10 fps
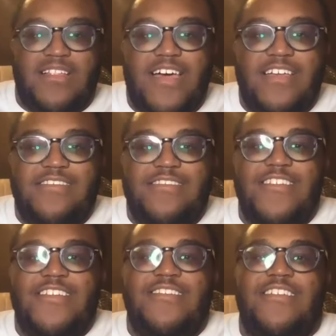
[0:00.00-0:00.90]

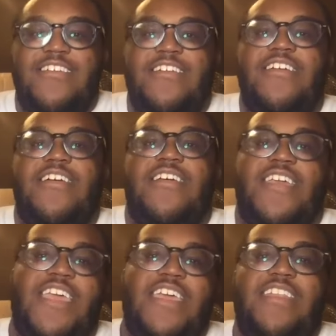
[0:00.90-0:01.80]
Lastly, the
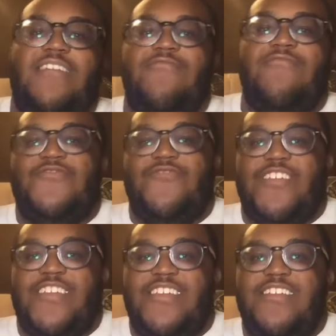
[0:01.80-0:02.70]
can I was
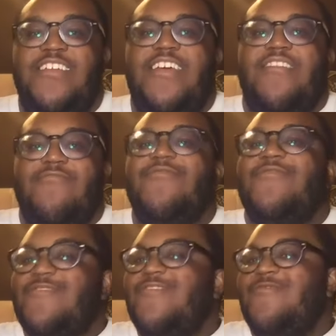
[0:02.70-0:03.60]
drinking was
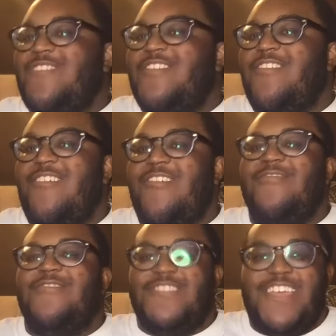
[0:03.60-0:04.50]
literally
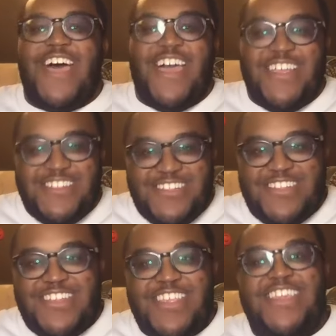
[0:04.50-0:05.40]
called Thai
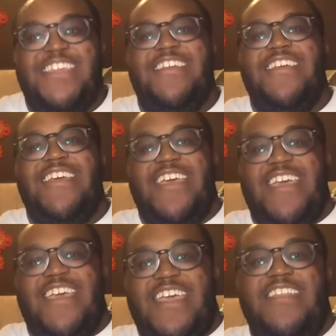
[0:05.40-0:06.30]
tea,
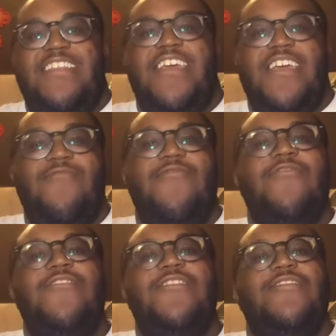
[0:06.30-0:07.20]
and it
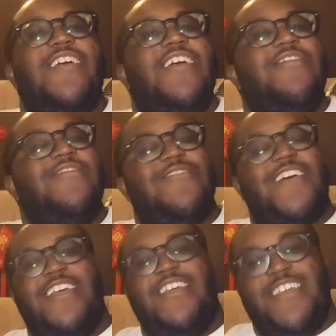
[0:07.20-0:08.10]
really tastes
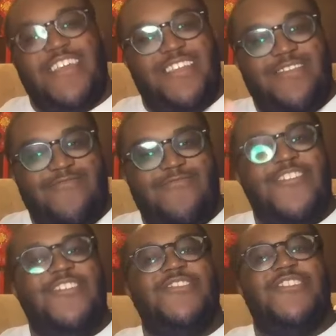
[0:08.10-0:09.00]
like an
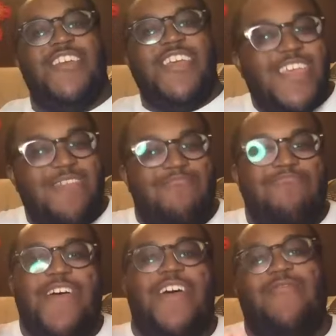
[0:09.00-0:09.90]
enriched
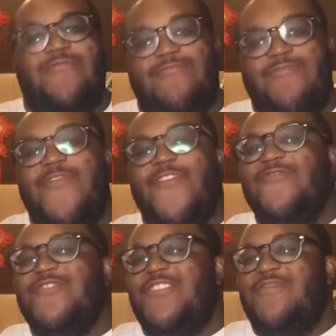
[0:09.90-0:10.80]
and better
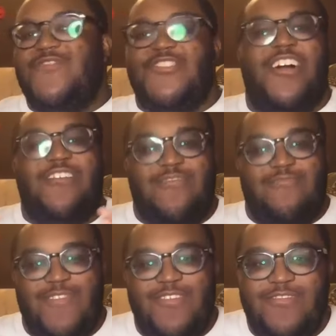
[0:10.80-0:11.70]
version of chocolate
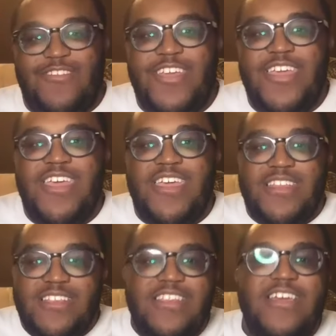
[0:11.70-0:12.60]
milk.
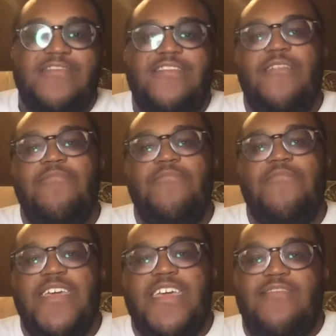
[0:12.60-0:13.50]
Next up
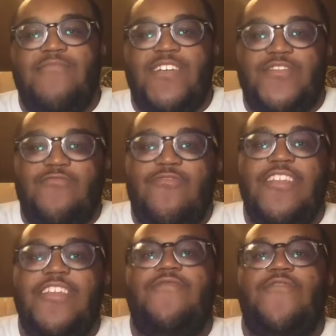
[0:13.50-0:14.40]
is my
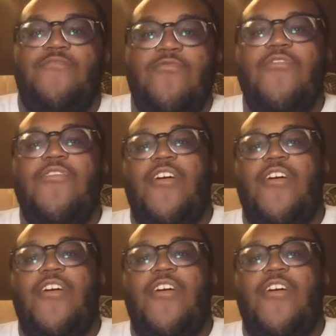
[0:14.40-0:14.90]
twentieth report